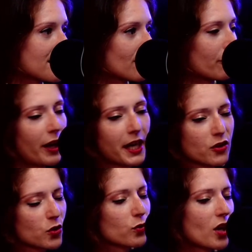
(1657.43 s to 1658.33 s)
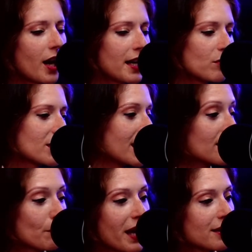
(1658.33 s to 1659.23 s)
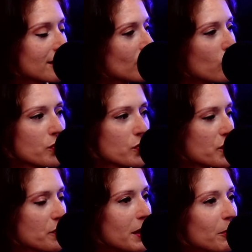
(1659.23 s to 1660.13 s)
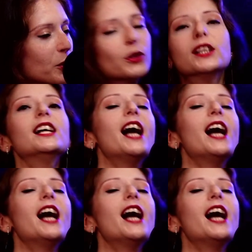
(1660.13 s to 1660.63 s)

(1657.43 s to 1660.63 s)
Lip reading: the Financial Times, the Independent, all sorts of people.